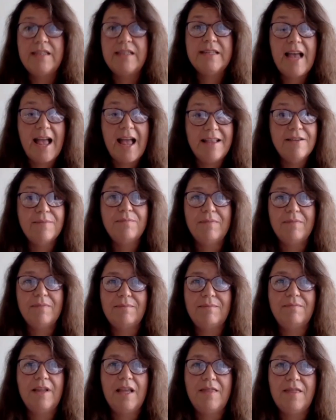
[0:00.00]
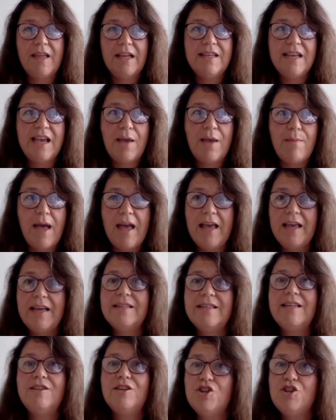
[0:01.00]
They said in their
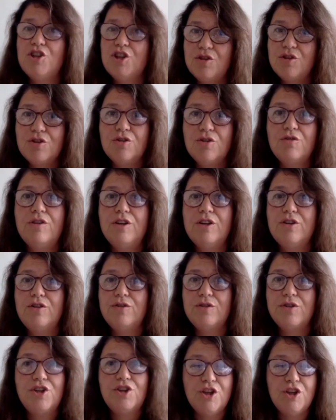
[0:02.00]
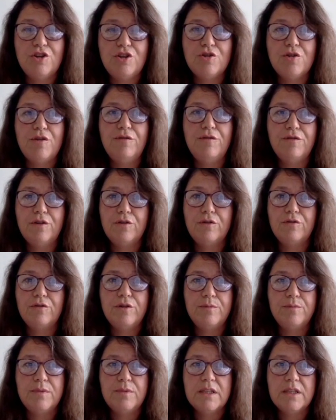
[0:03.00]
TMAs, in the tutorials, tutor group
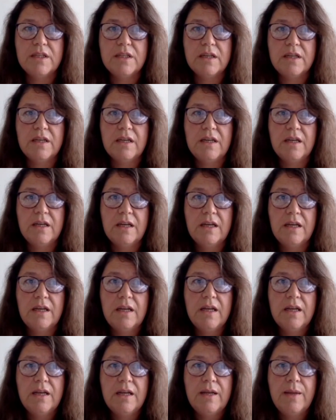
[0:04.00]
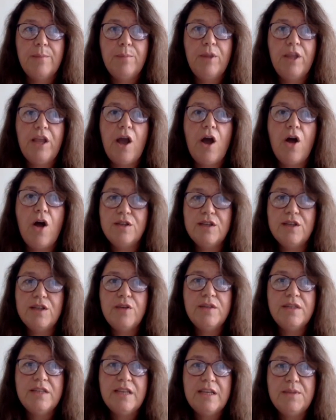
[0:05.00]
forums. But it
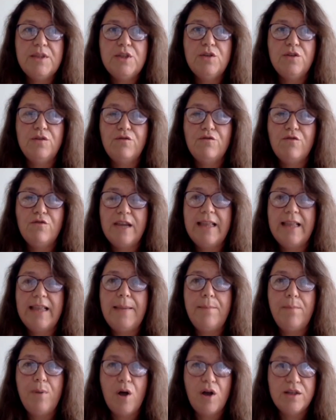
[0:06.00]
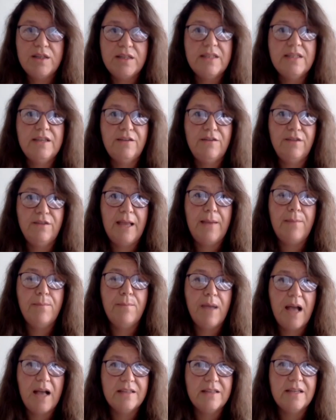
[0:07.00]
also seems to have really positively
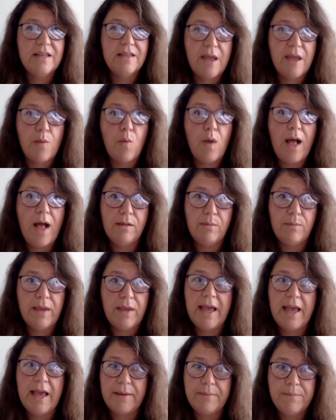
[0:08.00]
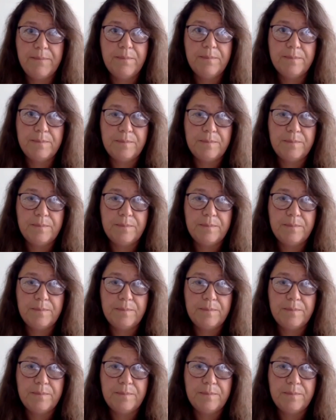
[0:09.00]
impacted their well-being.